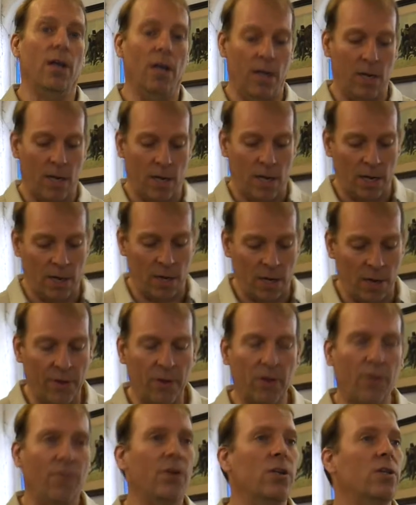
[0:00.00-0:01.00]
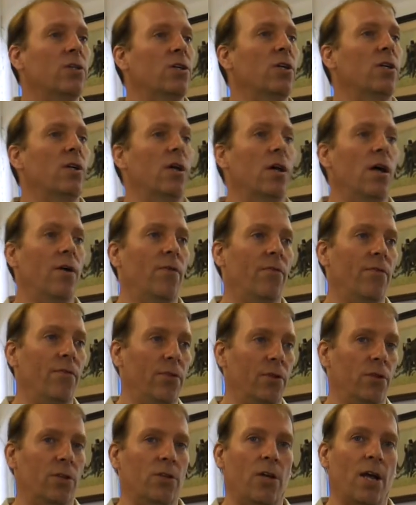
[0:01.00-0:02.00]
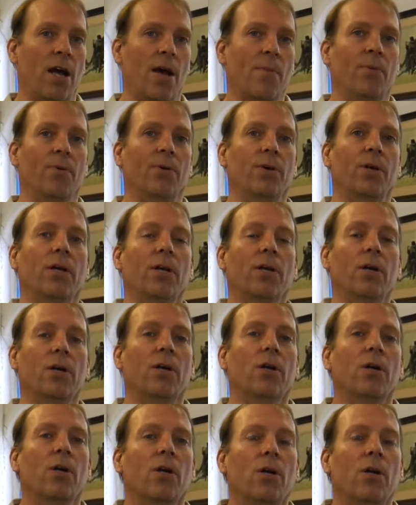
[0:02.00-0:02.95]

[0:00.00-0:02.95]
uh, another division of the chapel here,